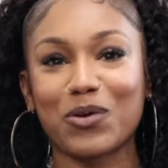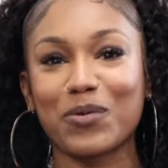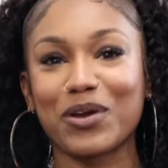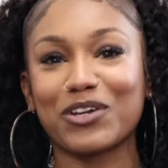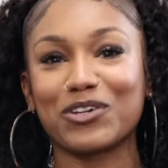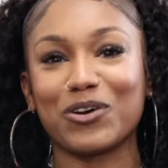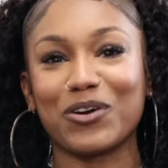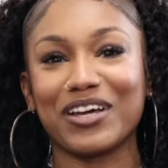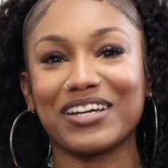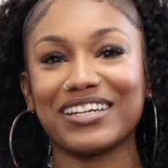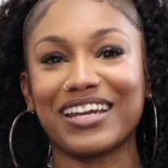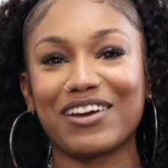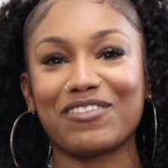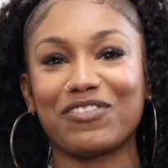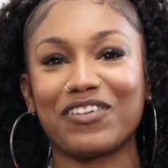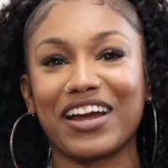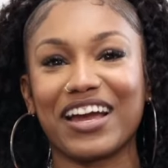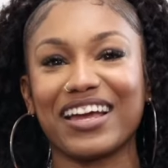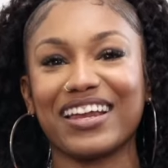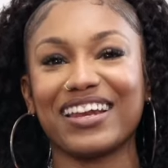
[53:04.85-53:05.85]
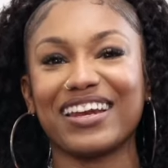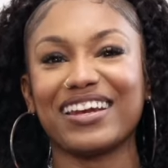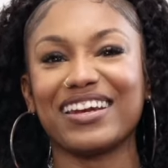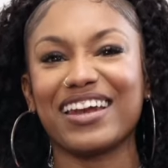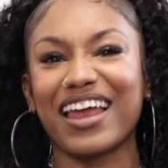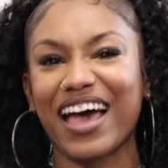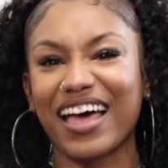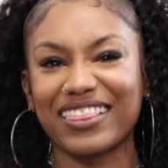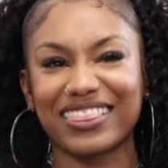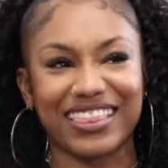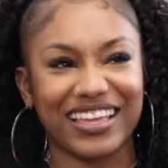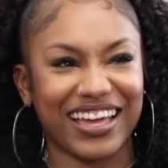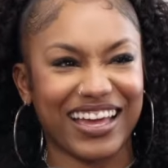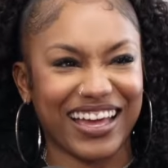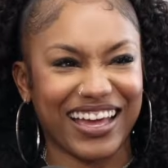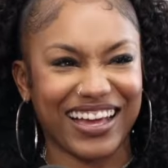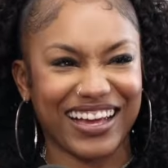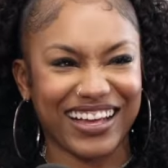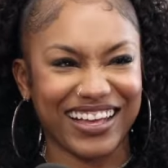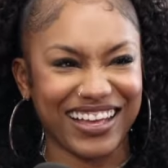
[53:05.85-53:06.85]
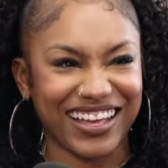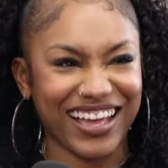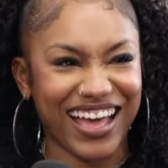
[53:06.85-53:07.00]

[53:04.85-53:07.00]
we doing nah, different? I doing Nothing. Shit.